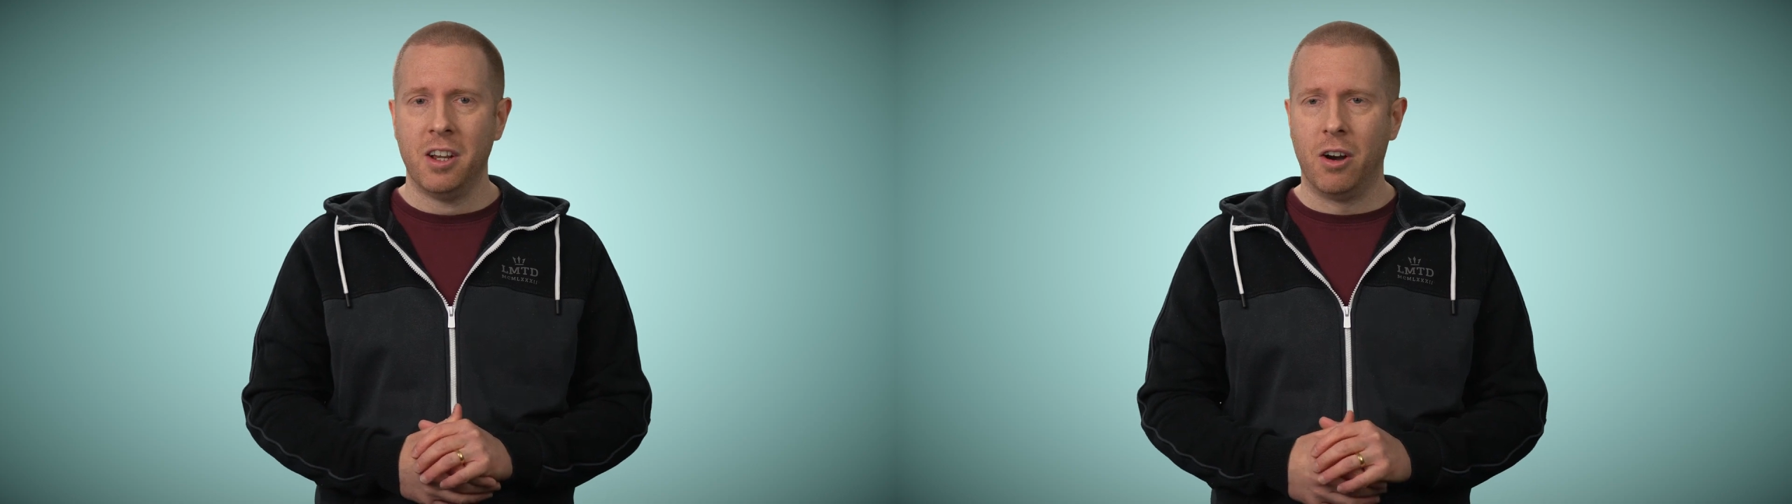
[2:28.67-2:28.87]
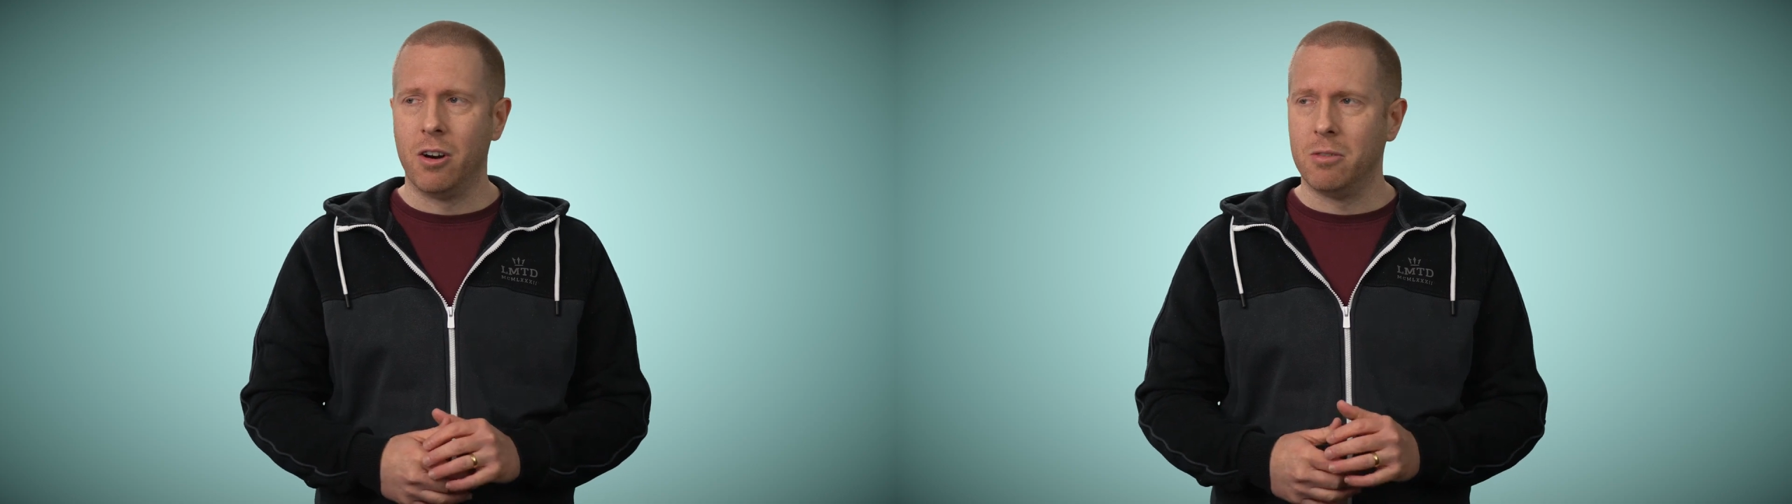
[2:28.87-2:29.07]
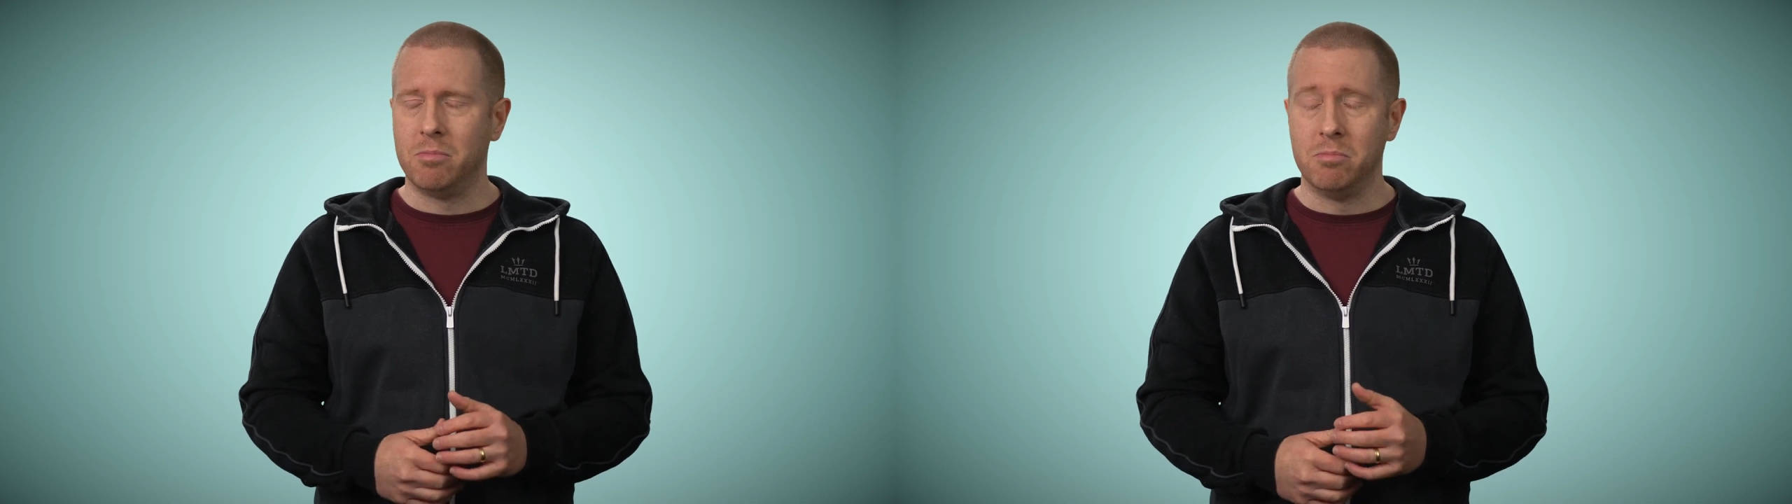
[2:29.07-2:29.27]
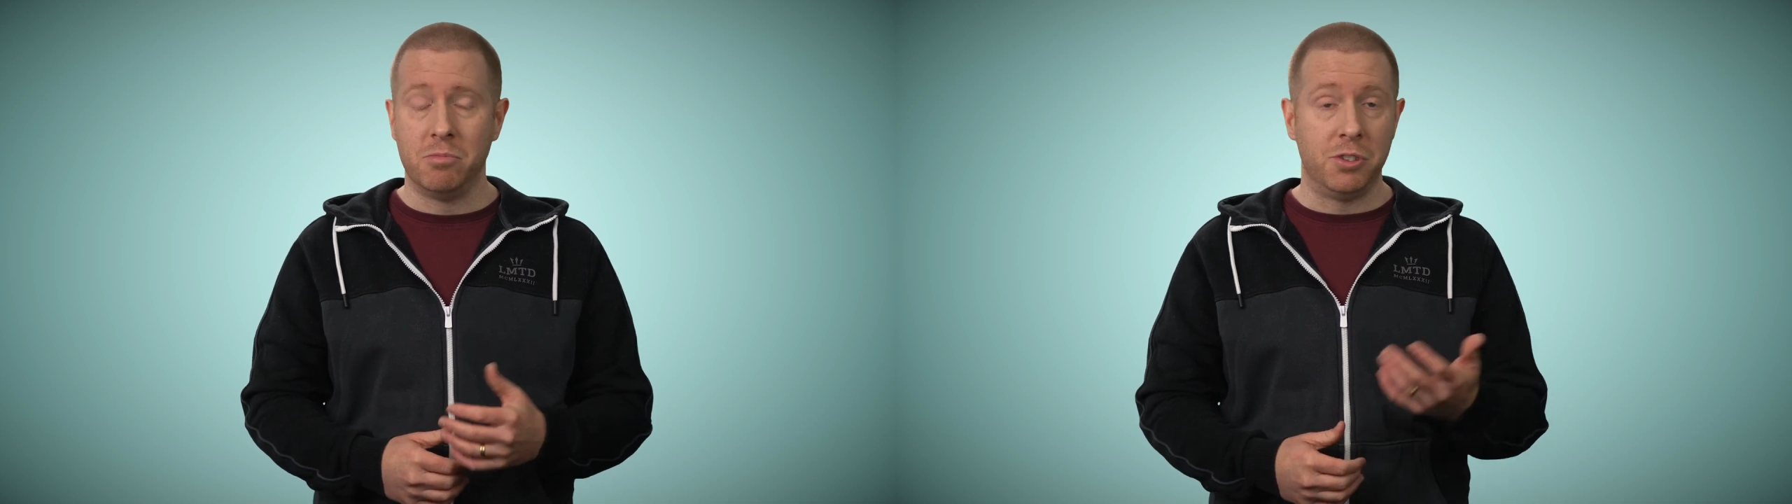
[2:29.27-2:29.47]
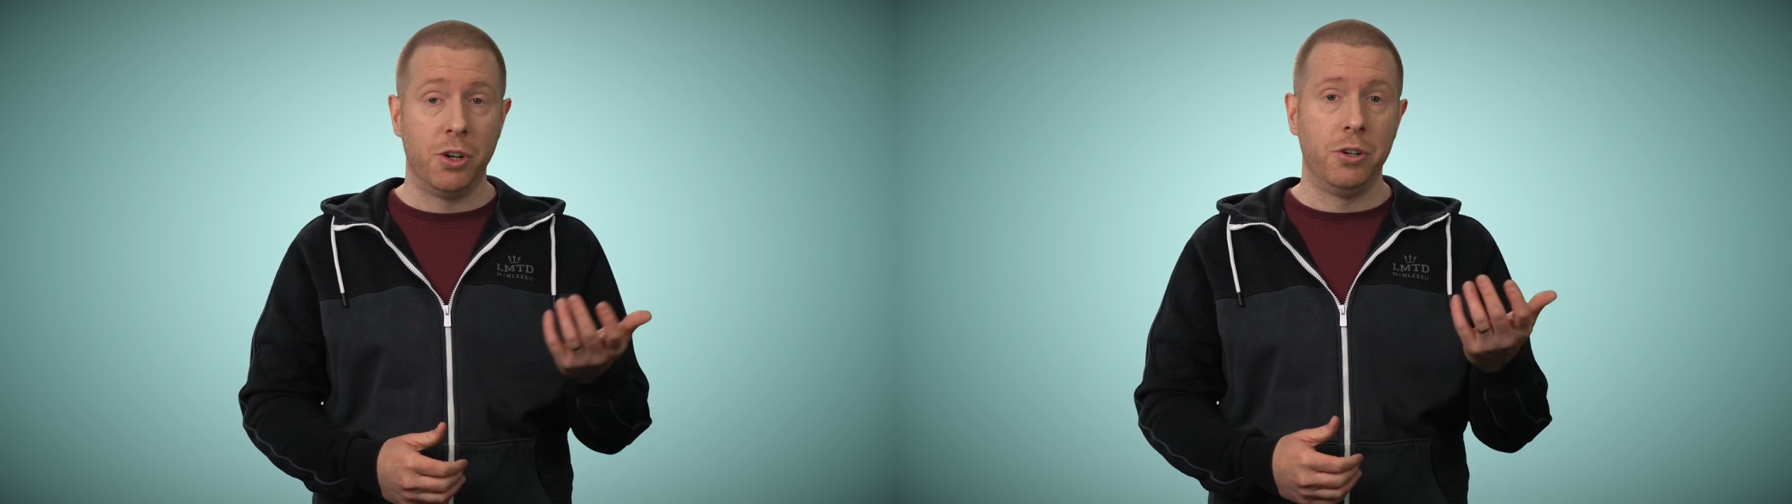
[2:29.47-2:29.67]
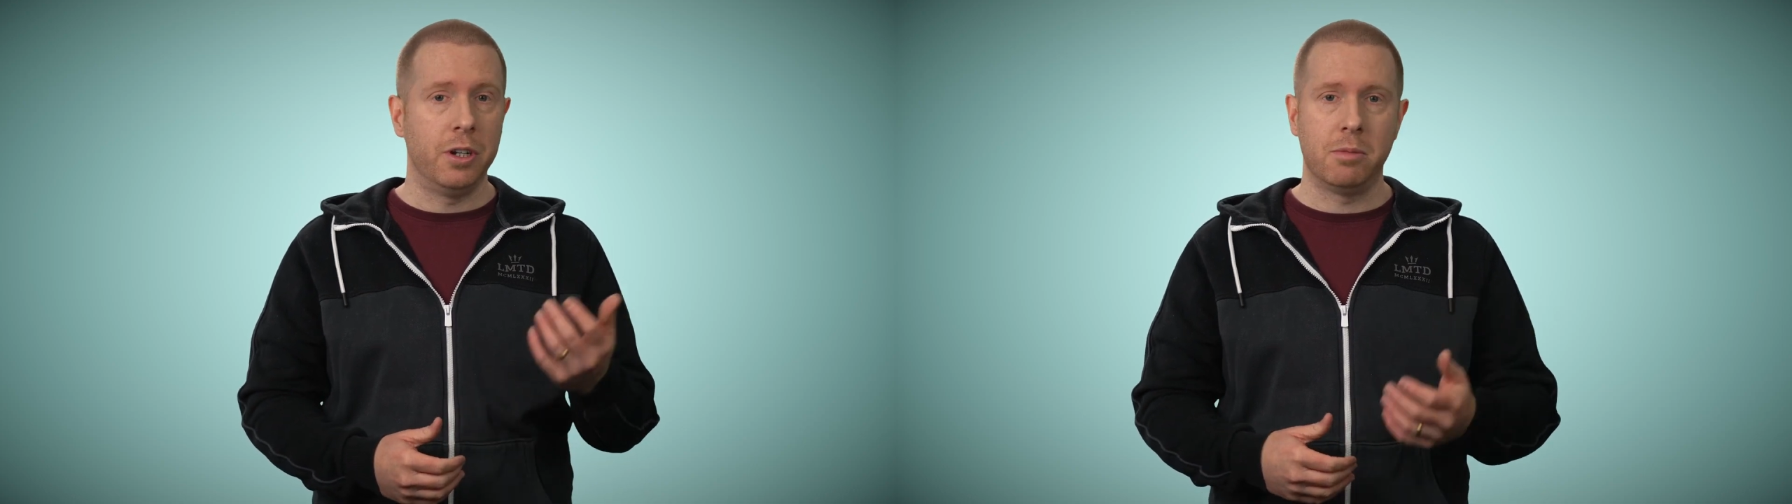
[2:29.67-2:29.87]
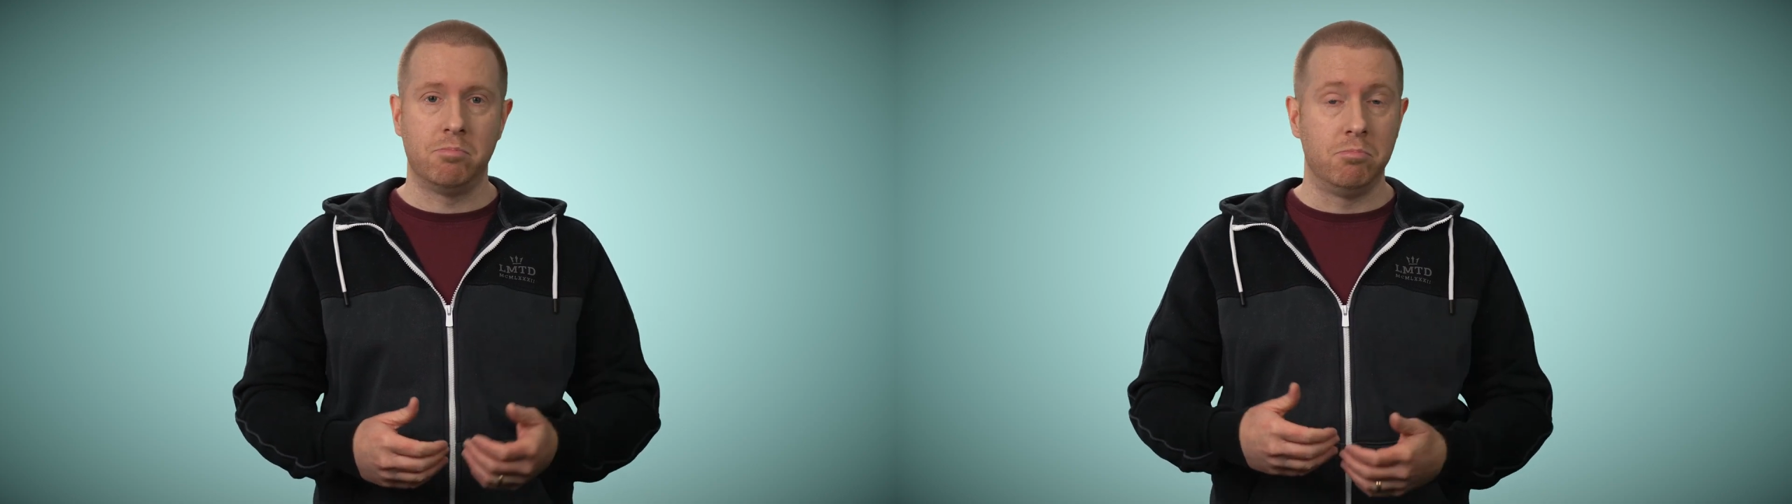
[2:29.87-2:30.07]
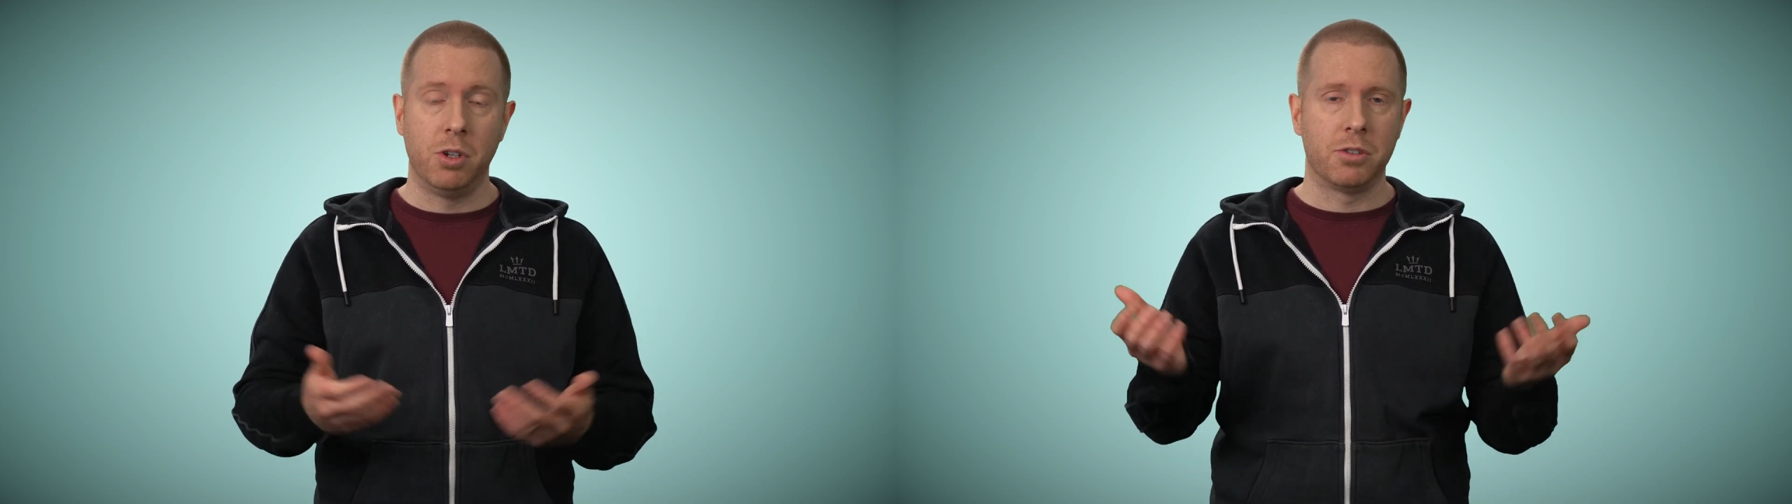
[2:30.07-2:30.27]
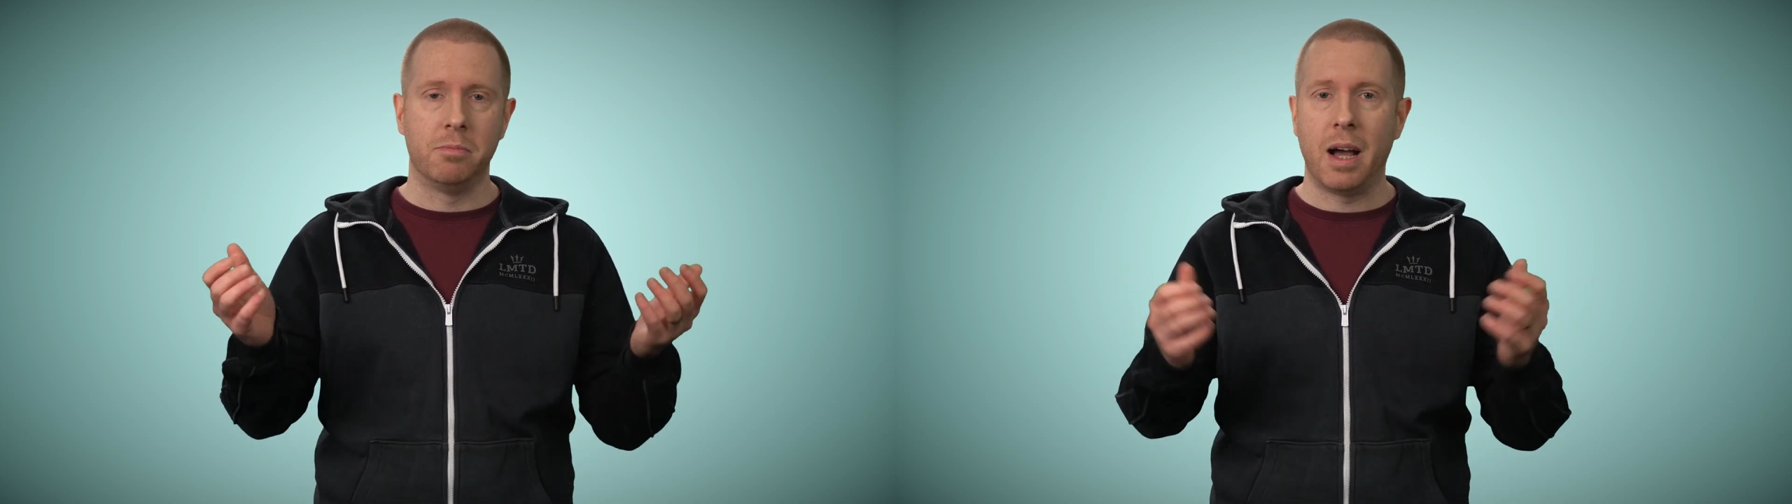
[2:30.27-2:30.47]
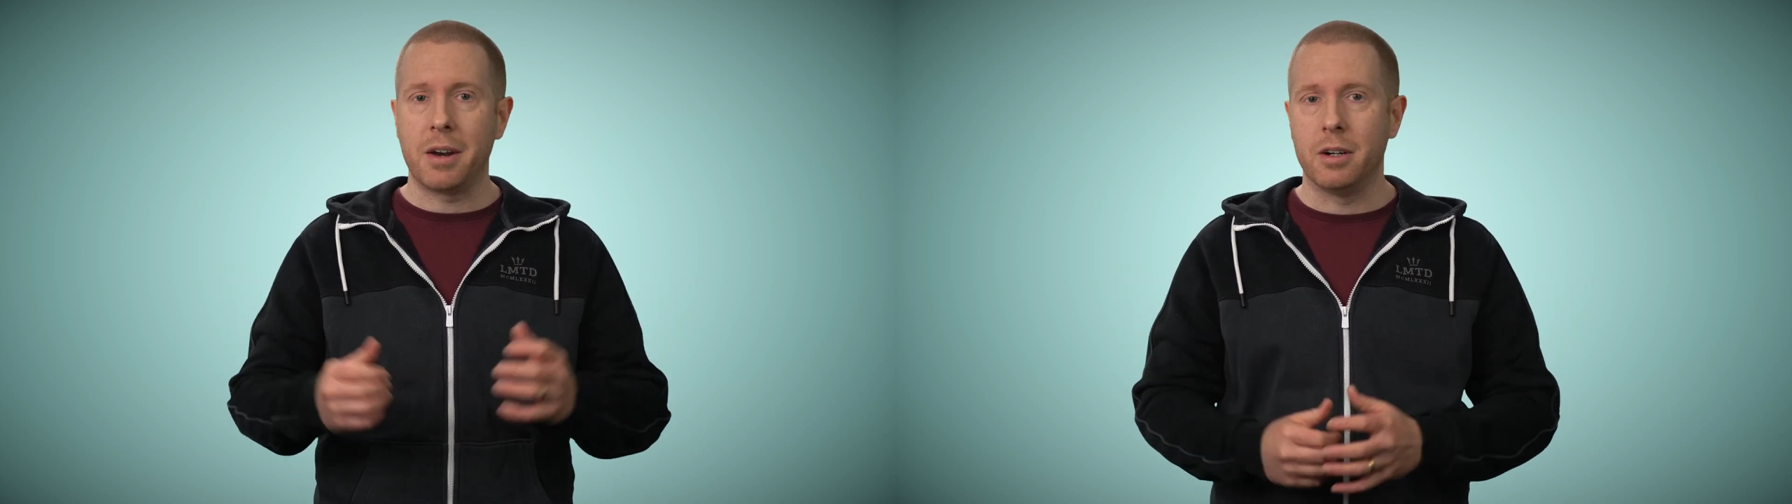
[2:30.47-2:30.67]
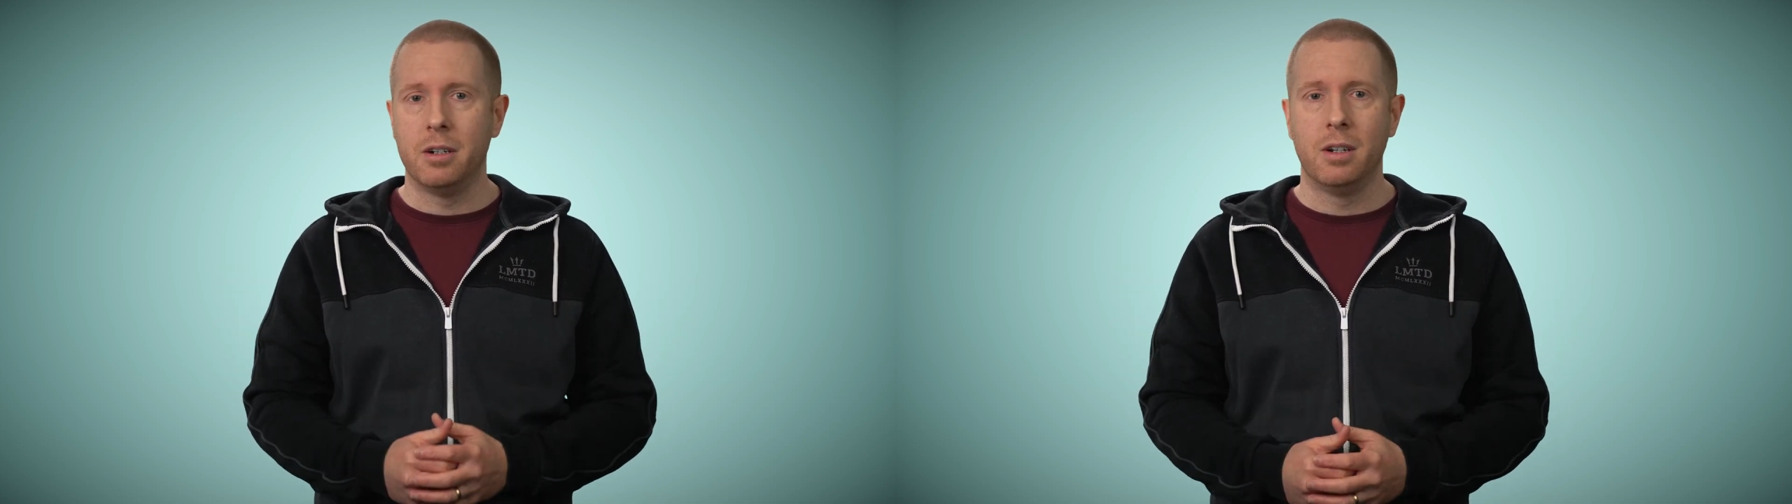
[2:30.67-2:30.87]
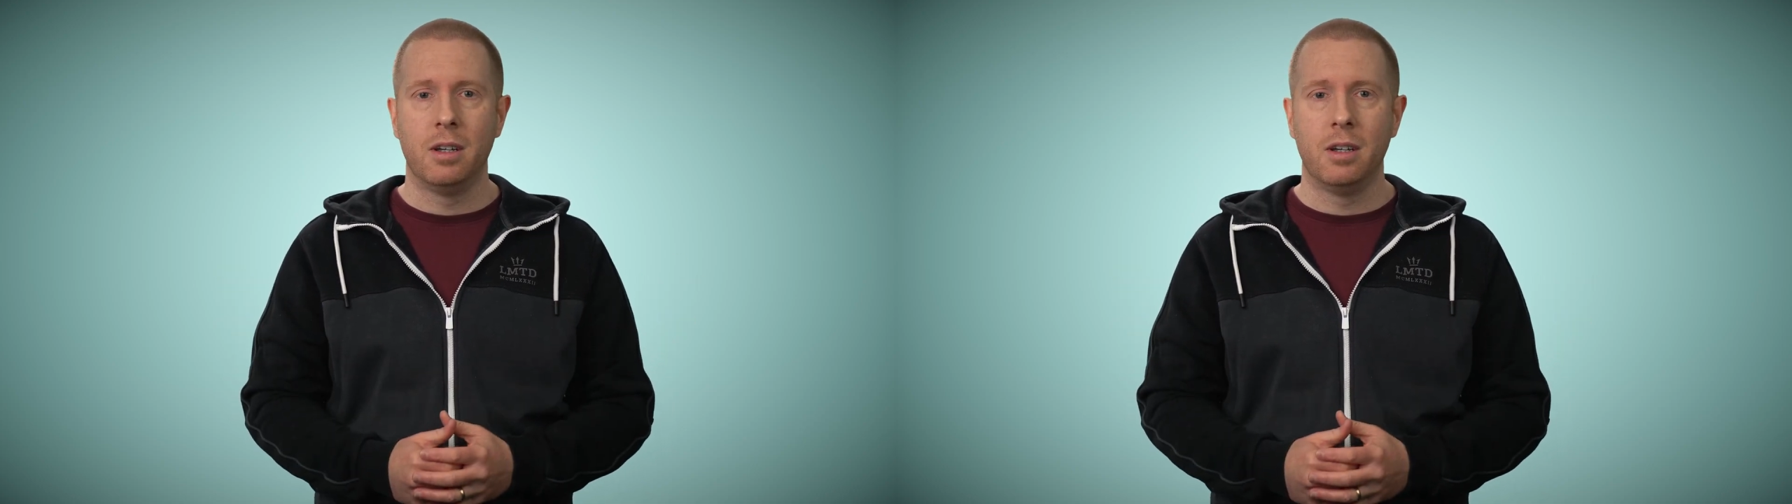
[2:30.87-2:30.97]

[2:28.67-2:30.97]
Or do, it doesn't matter.